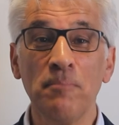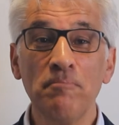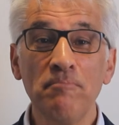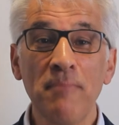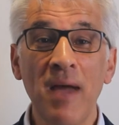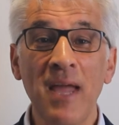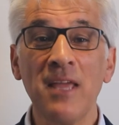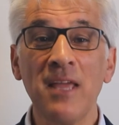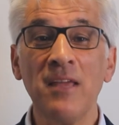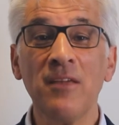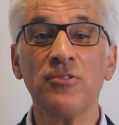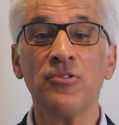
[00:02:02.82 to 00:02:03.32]

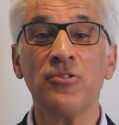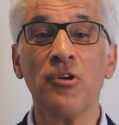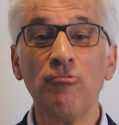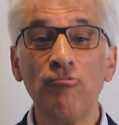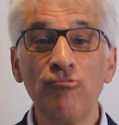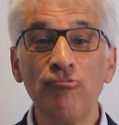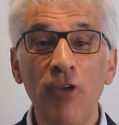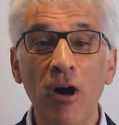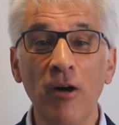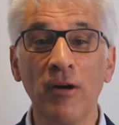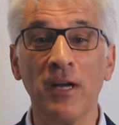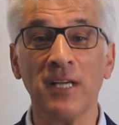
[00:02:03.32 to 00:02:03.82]
make the
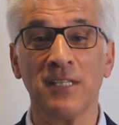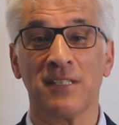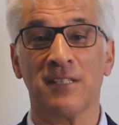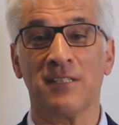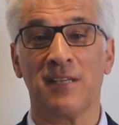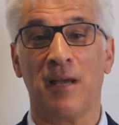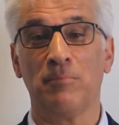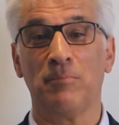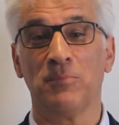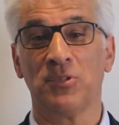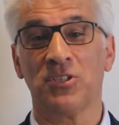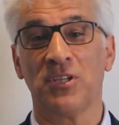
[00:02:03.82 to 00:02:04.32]
wrong
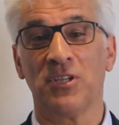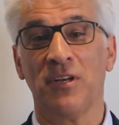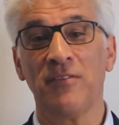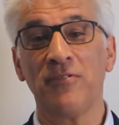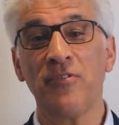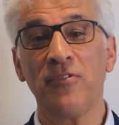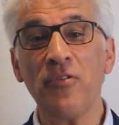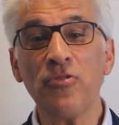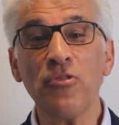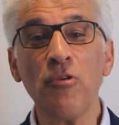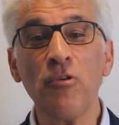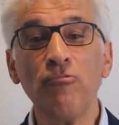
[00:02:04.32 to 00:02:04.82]
assumption
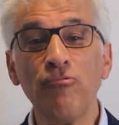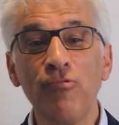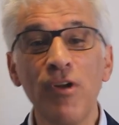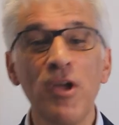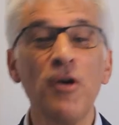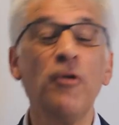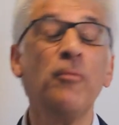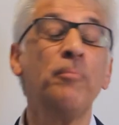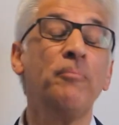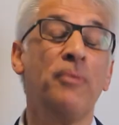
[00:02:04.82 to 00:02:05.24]
that the real